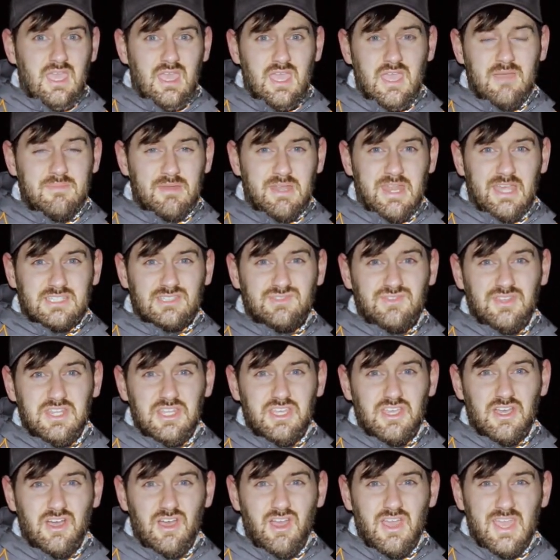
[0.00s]
In my next
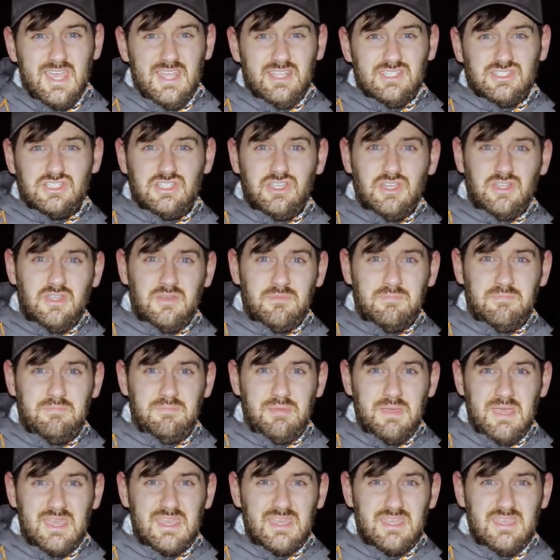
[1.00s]
video, it's going to
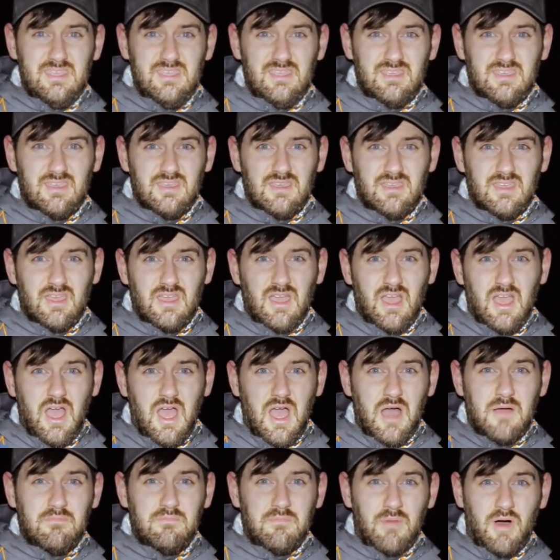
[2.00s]
be
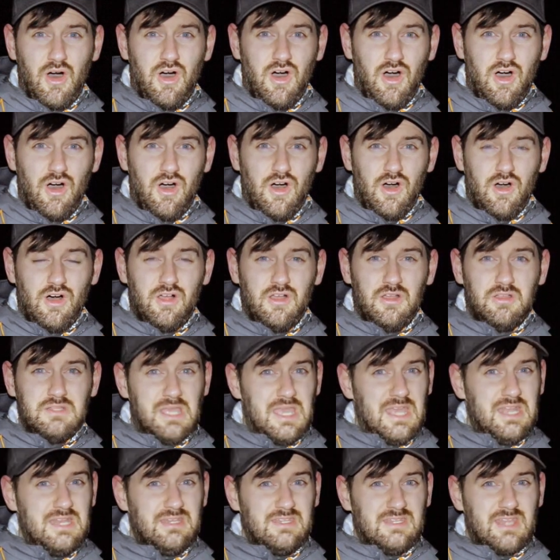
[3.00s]
a more
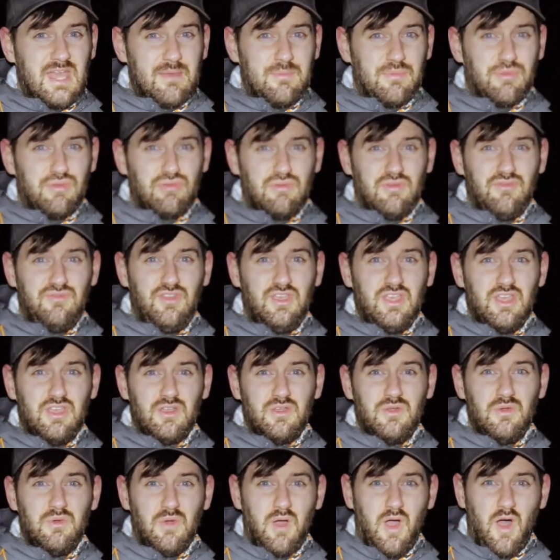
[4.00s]
in-depth
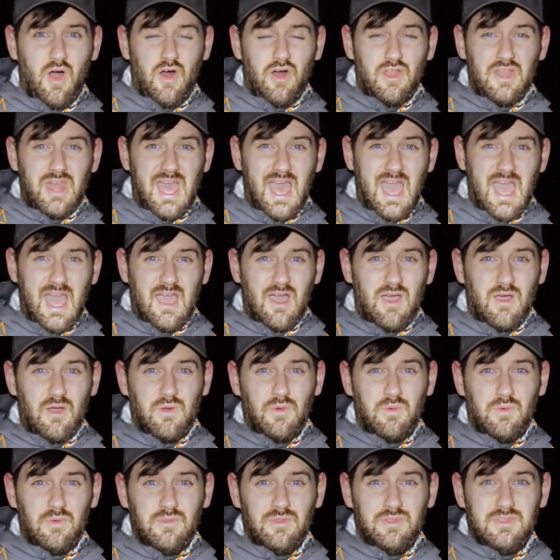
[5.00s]
review on
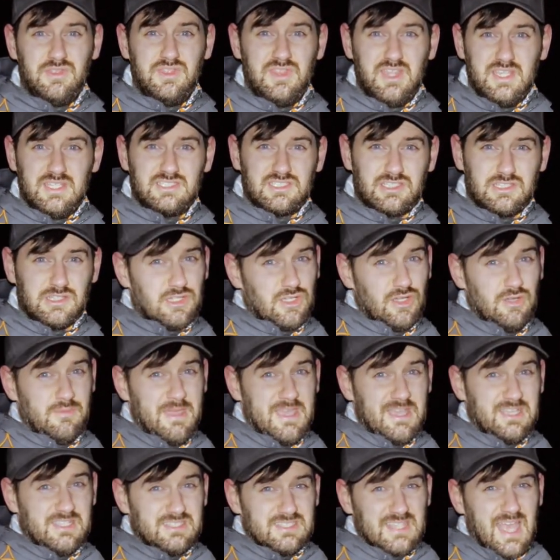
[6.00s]
how this
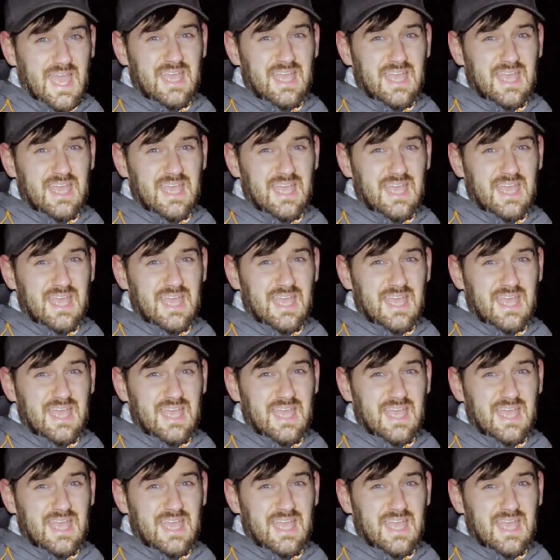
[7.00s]
Lumix